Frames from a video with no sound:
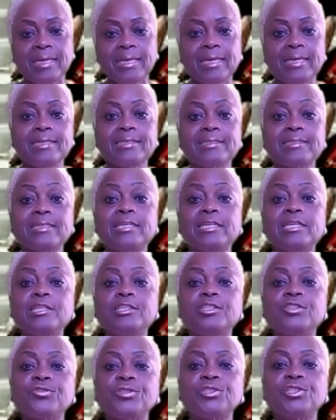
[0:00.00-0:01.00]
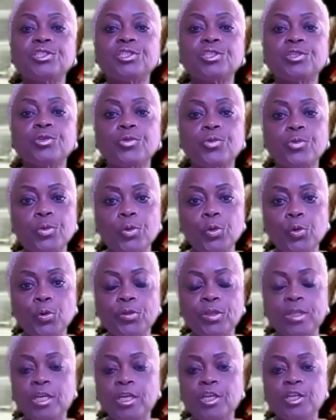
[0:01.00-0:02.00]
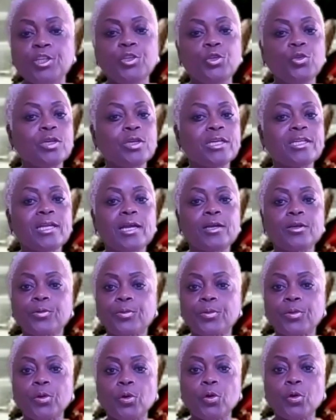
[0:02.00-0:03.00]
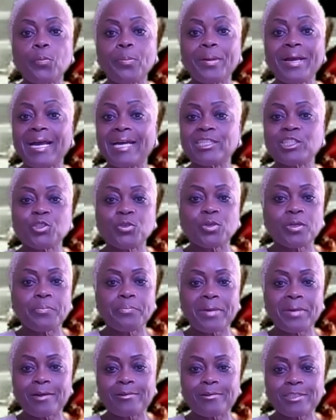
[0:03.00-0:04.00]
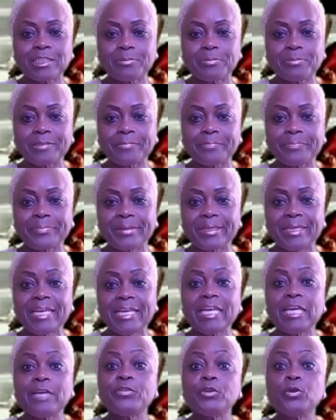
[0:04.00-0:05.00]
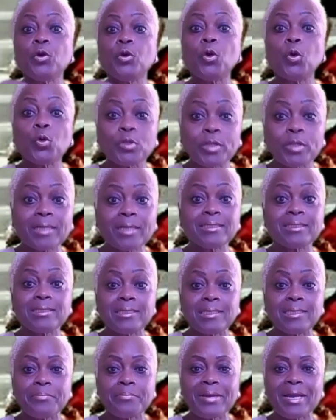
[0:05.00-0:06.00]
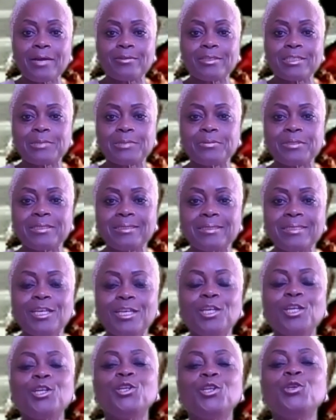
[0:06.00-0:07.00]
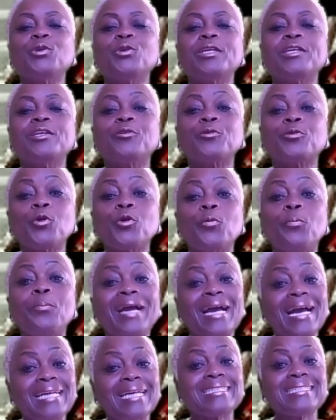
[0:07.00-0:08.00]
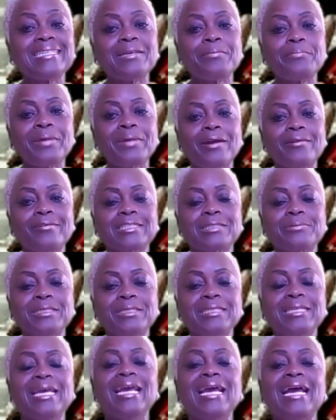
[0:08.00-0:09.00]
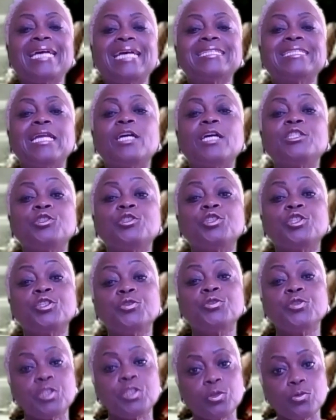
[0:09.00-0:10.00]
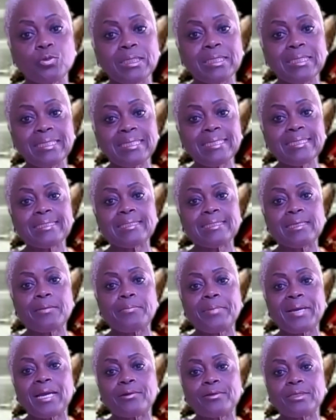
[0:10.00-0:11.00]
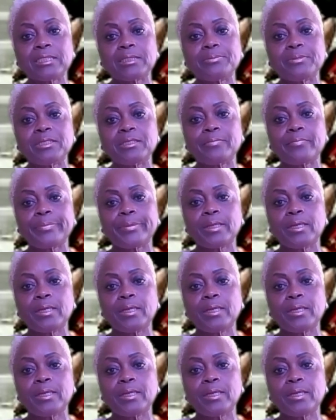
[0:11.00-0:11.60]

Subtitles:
It is a hindrance to growth. You cannot grow past your embarrassment if you hold on to the embarrassment. You can grow past the embarrassment as long as you choose to release the embarrassment.